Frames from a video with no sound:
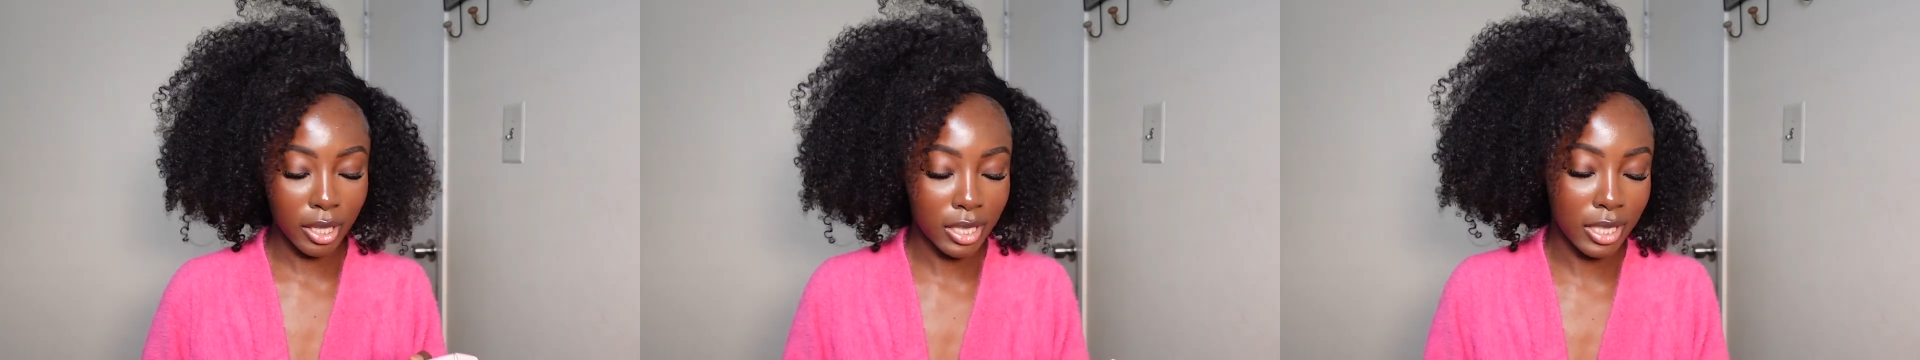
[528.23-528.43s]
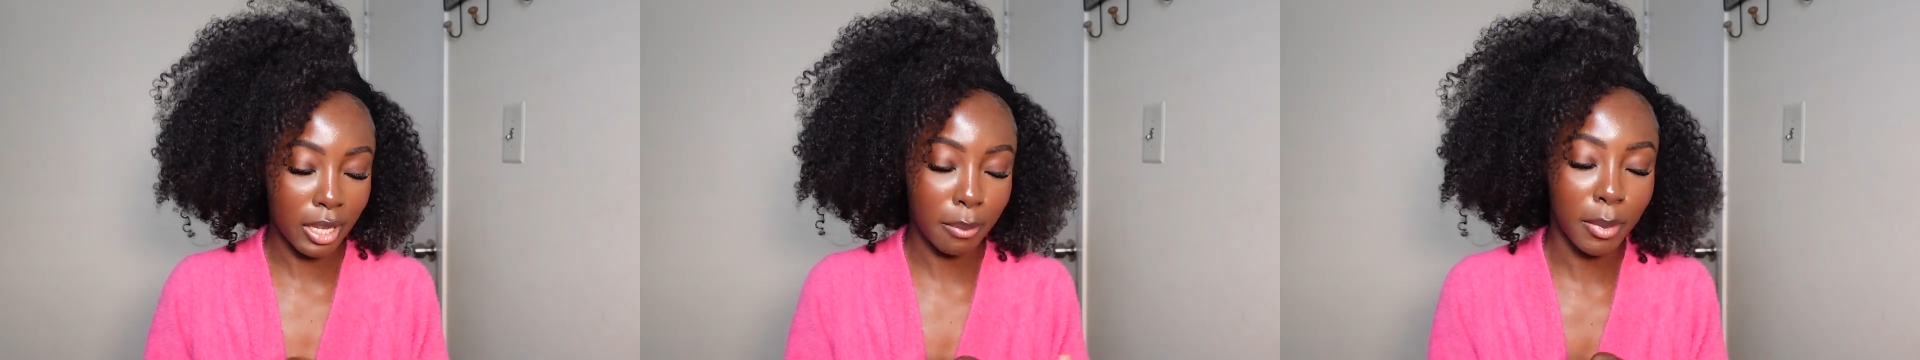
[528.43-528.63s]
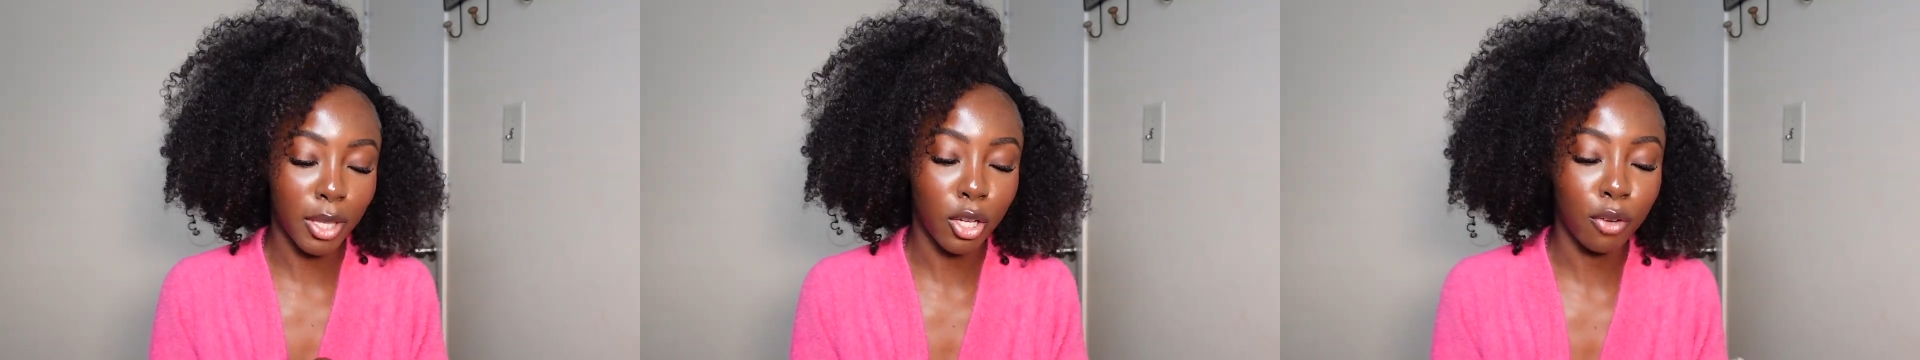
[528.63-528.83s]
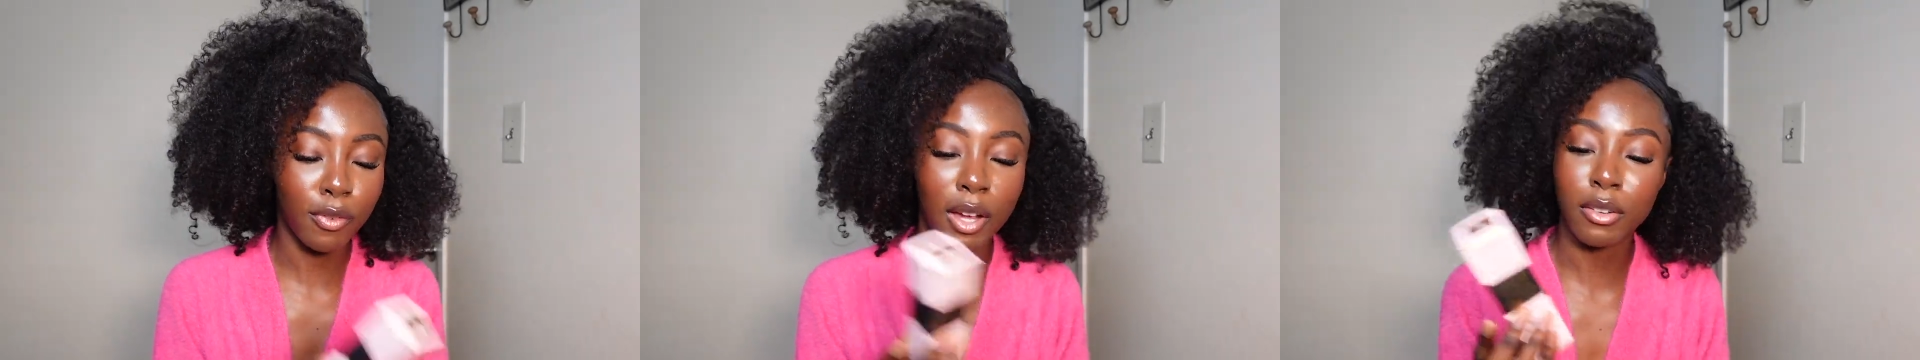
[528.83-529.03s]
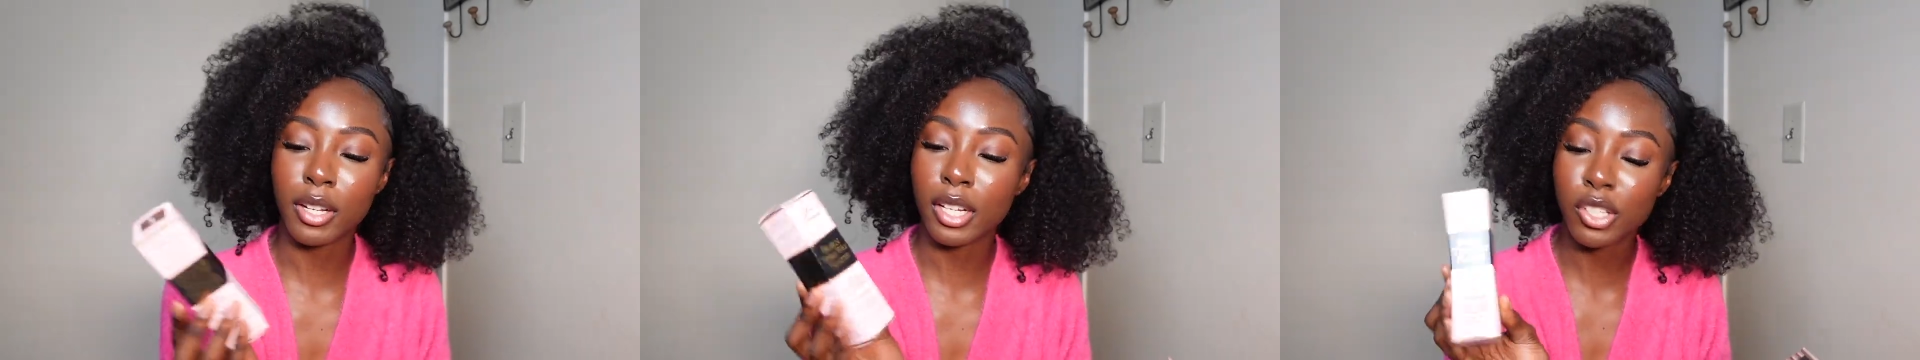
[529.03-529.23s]
They sent me their
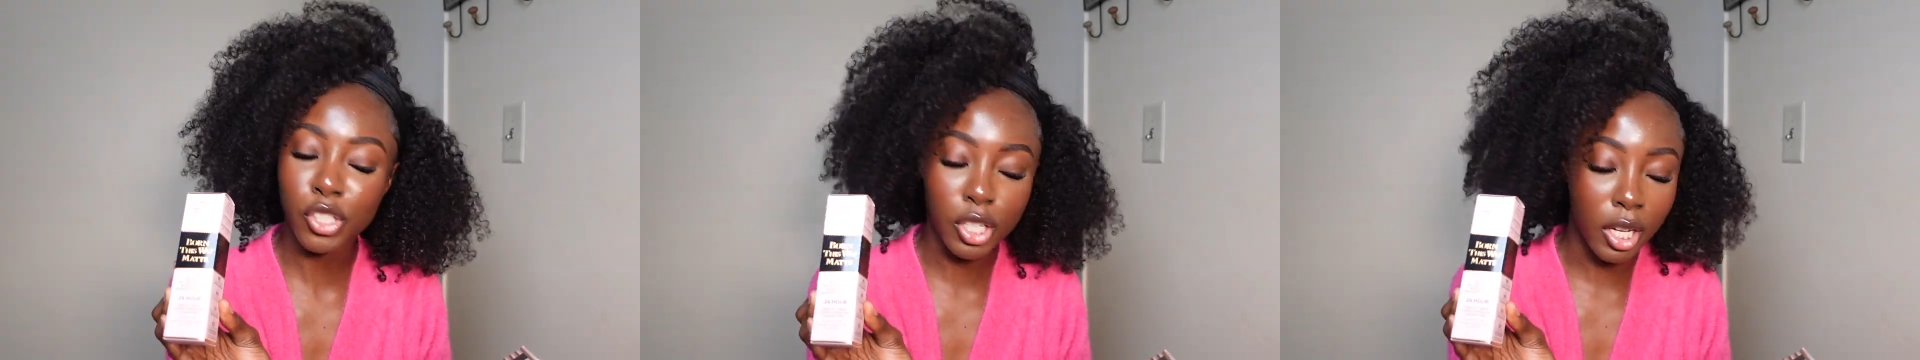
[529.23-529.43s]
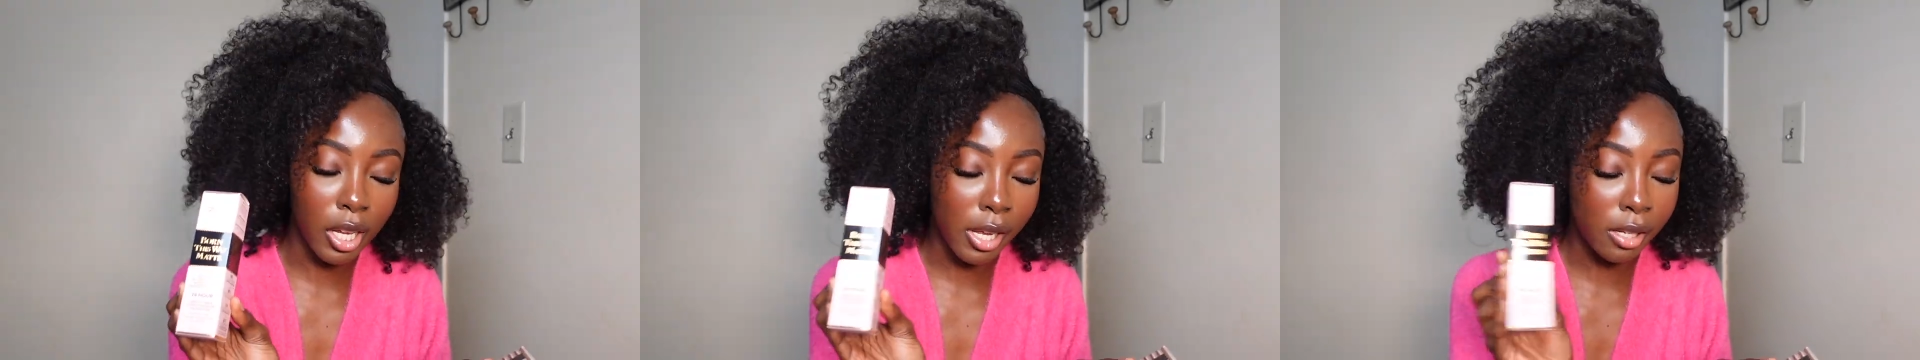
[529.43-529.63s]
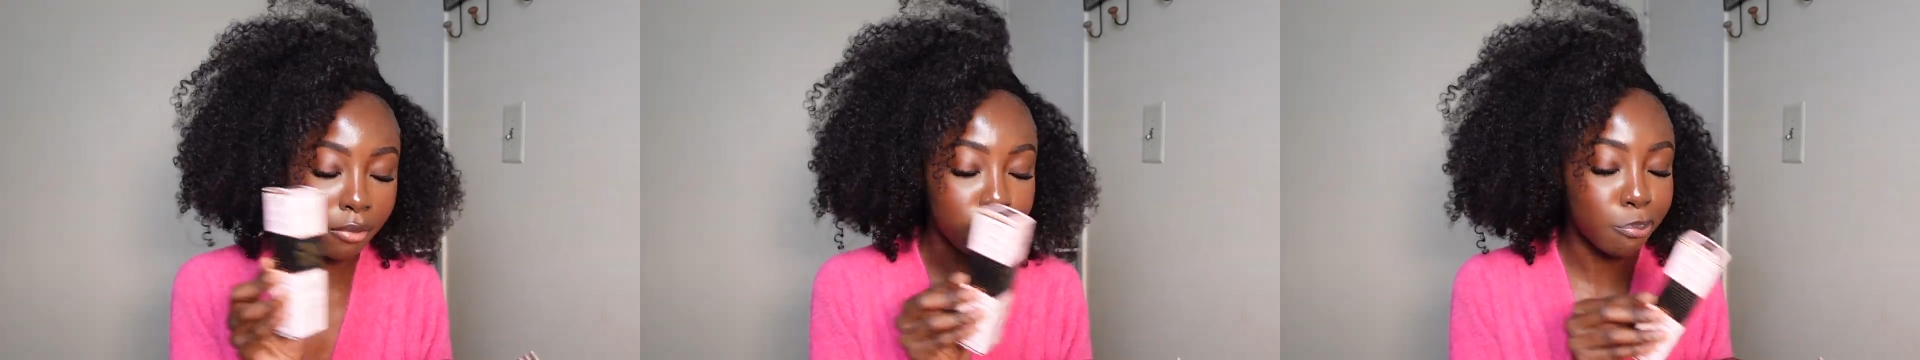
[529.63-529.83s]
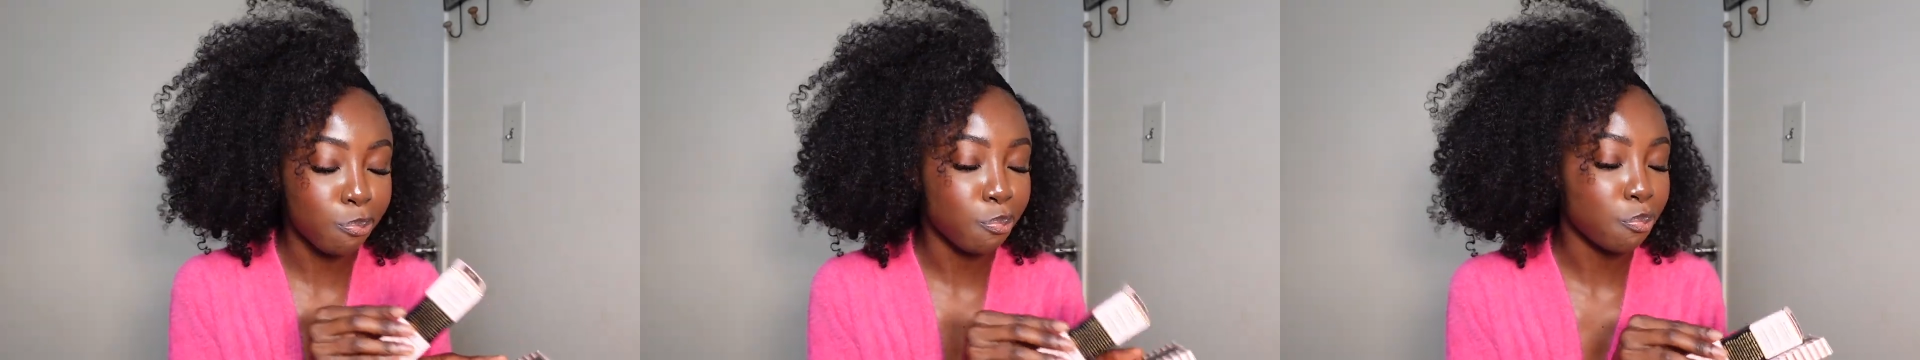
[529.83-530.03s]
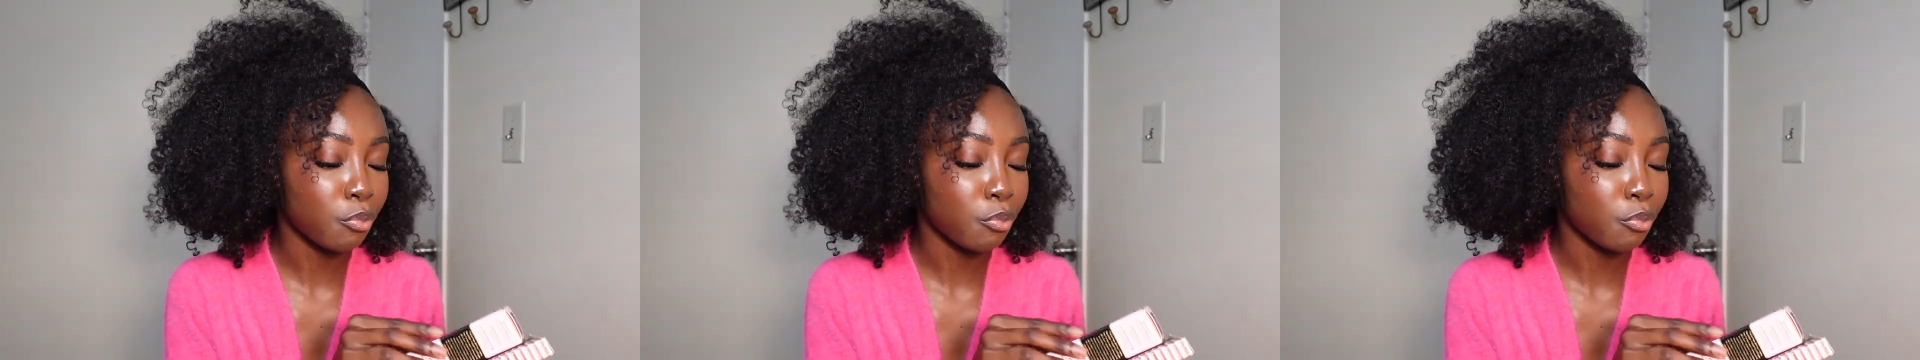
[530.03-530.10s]
foundation.